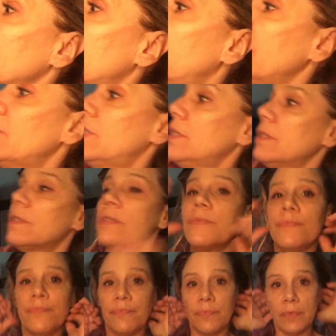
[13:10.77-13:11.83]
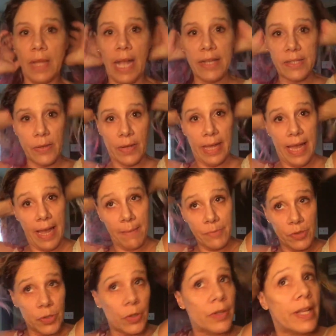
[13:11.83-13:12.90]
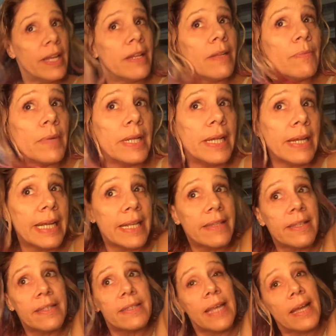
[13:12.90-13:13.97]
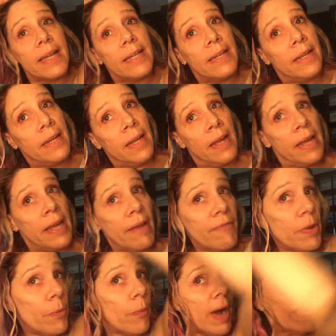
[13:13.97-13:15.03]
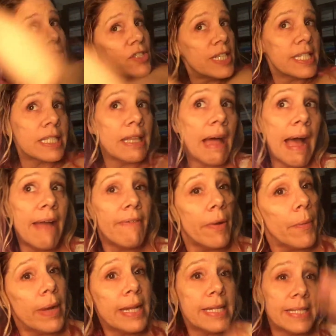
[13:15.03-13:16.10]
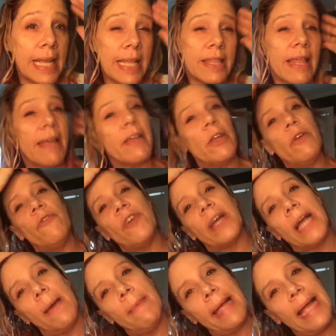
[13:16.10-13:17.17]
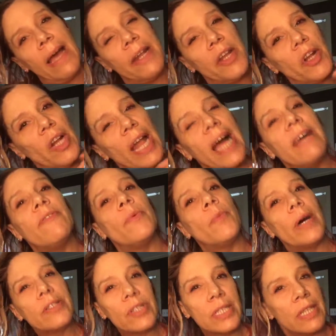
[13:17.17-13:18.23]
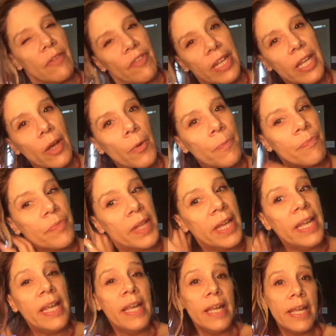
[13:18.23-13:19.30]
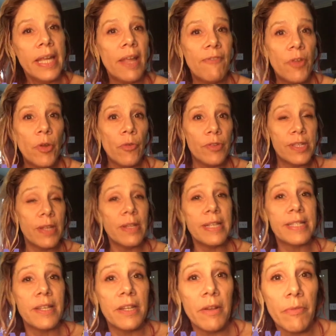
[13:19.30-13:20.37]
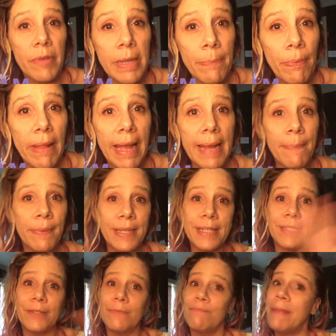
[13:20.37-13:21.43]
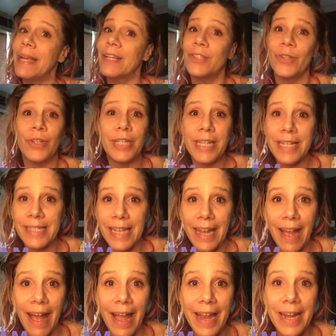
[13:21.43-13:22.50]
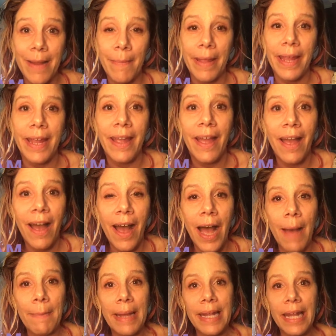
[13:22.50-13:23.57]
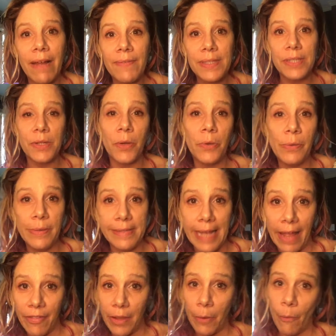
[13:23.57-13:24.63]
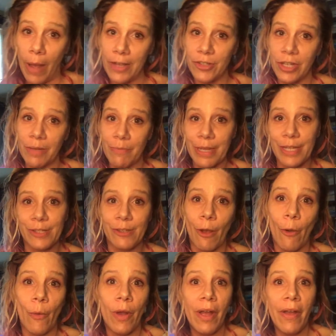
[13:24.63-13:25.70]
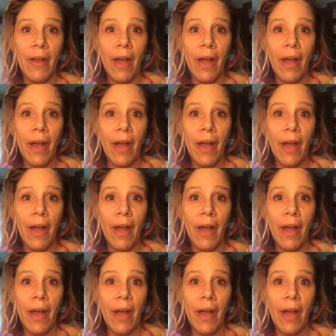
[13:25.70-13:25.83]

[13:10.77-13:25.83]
Questions? That's okay. I'm sure that when they get this second, if you watch this live, I want to say thank you for coming out here live and watching the video. If you do this in the replay, please make sure you say hi to me. I love to know who's out there watching me, so